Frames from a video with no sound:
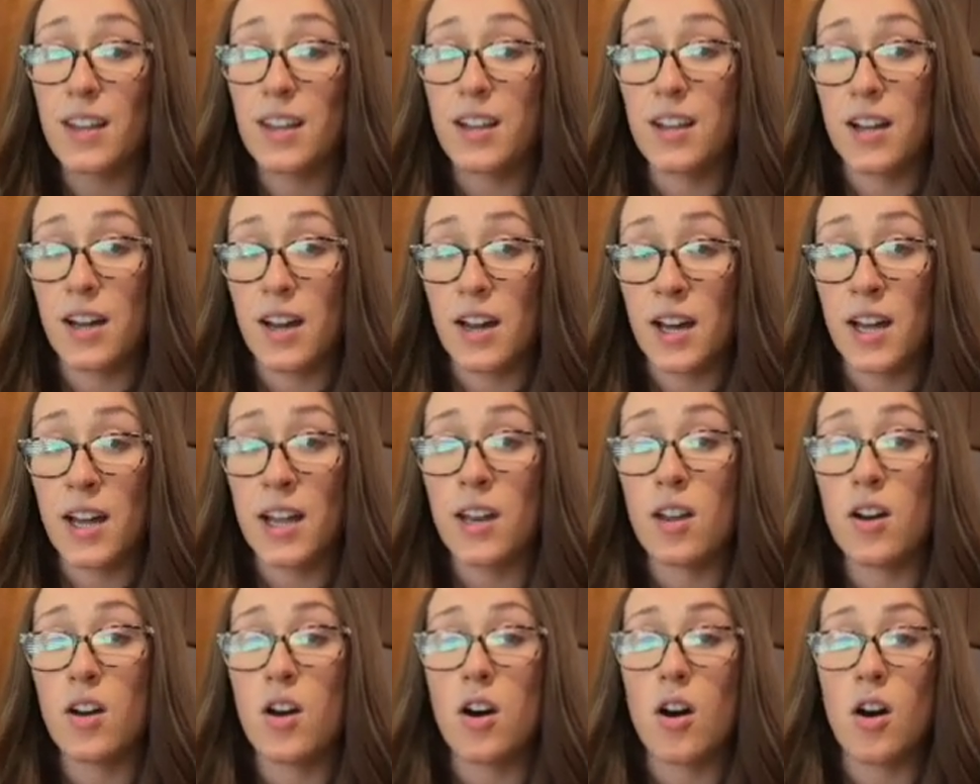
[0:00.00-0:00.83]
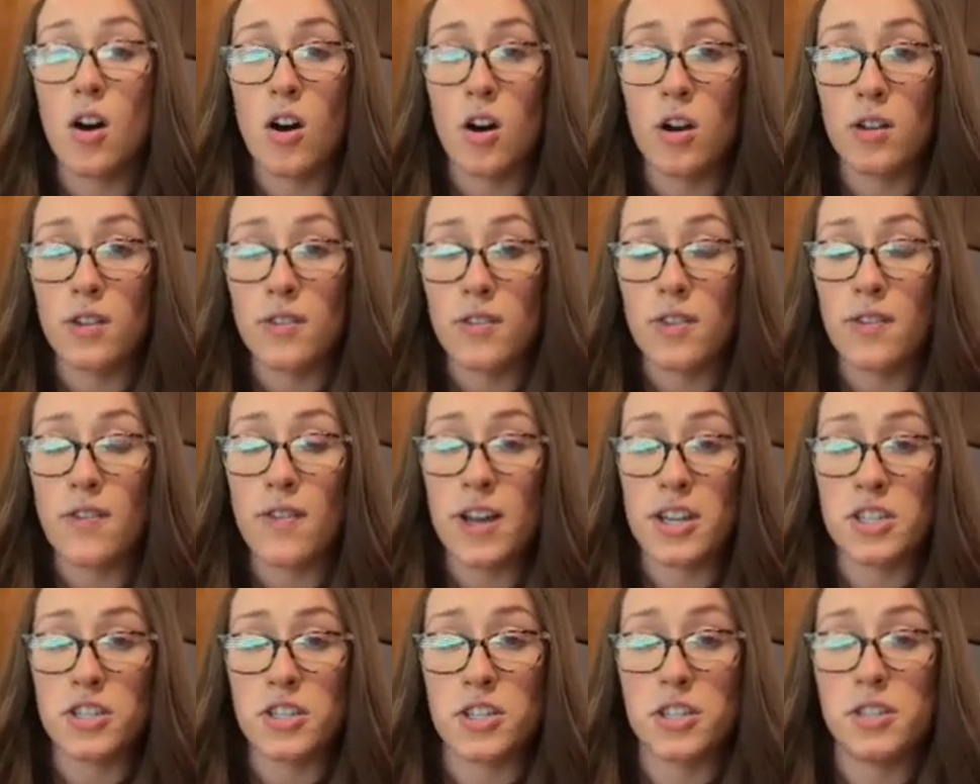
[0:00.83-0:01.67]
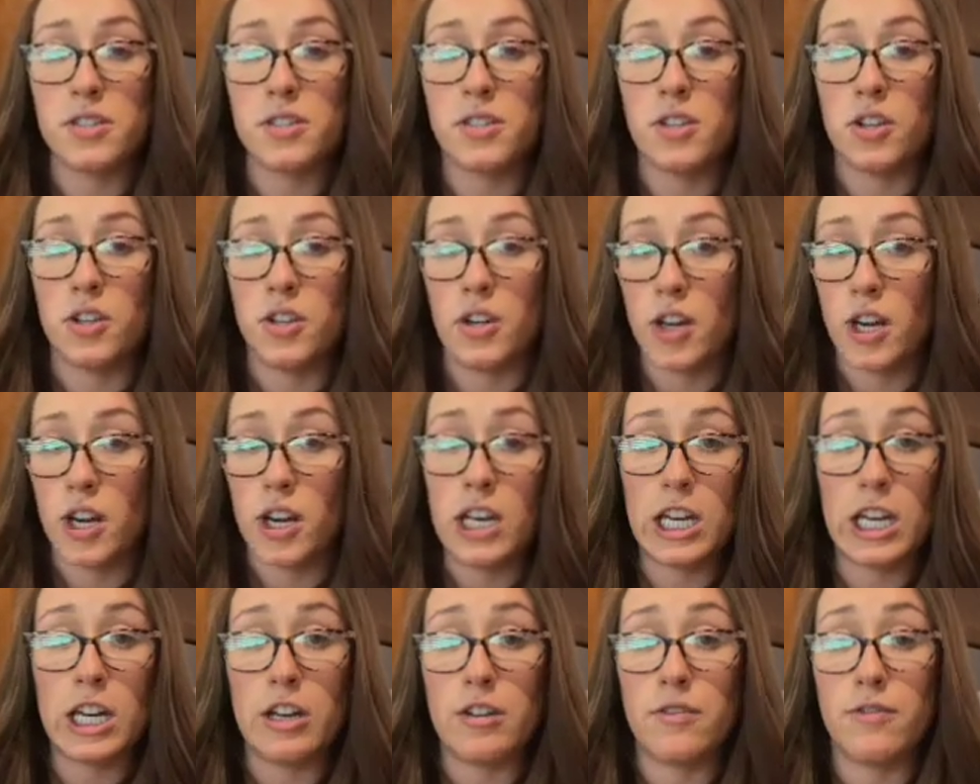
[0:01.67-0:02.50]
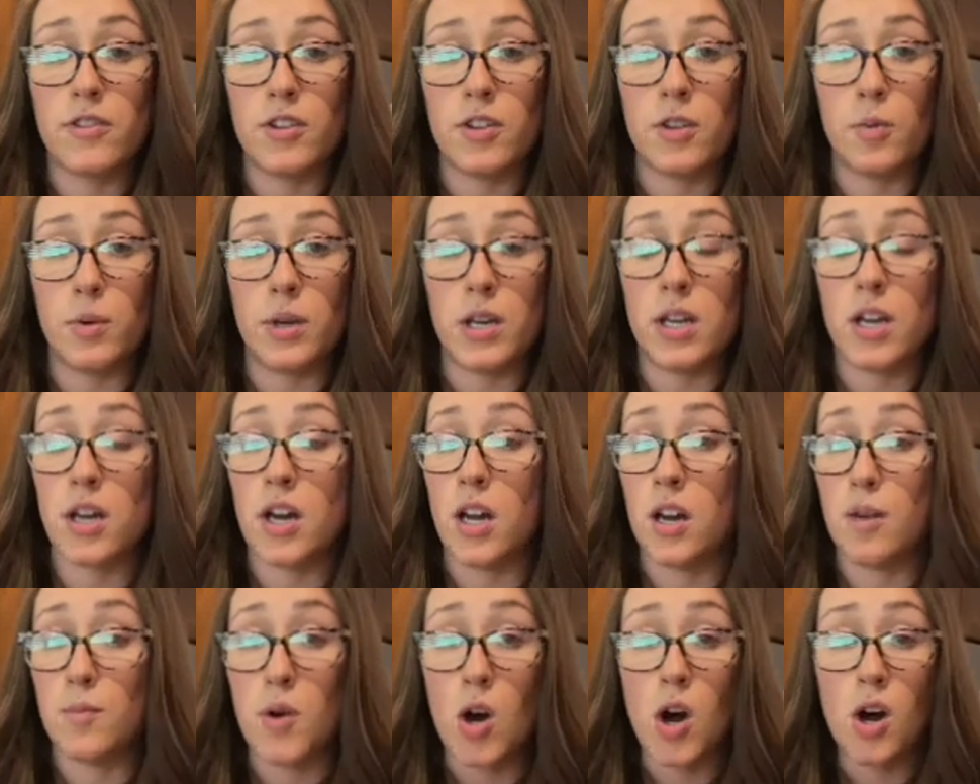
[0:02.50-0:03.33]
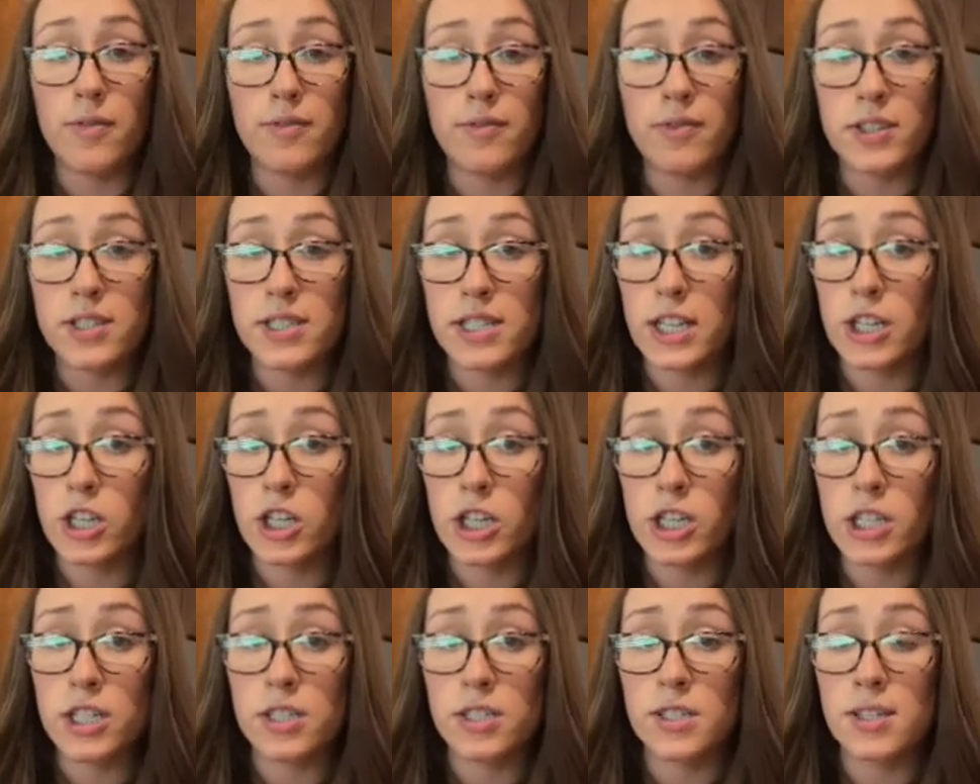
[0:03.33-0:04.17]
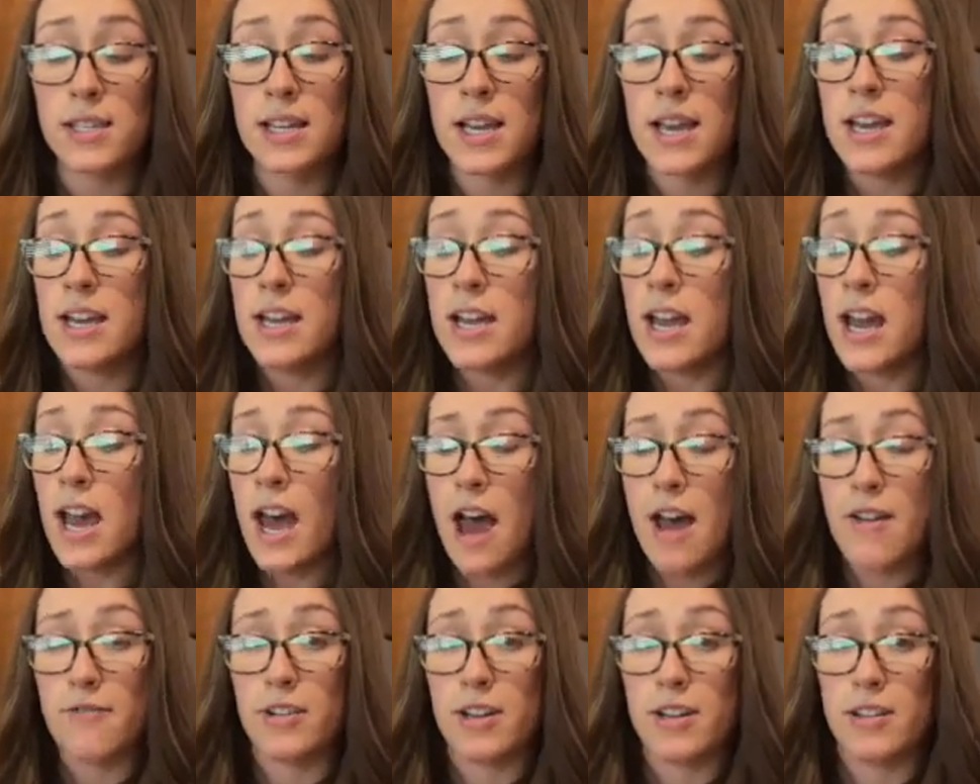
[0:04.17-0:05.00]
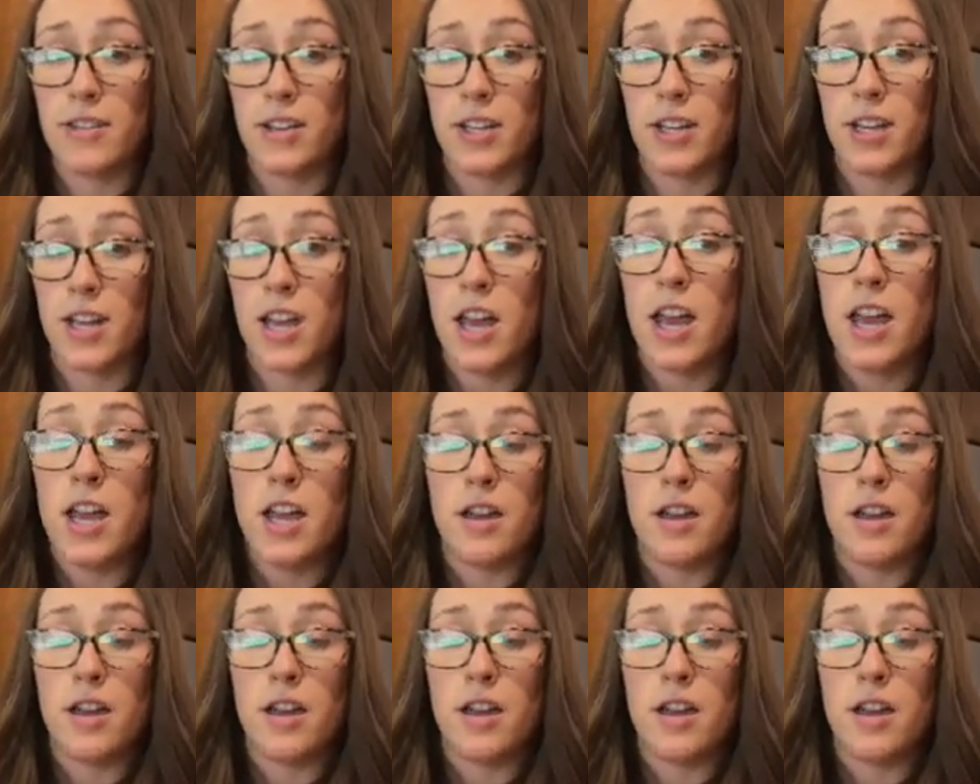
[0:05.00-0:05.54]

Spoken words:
Cut all of the veggies you're gonna need for the week. Cut them all for dinners, everything.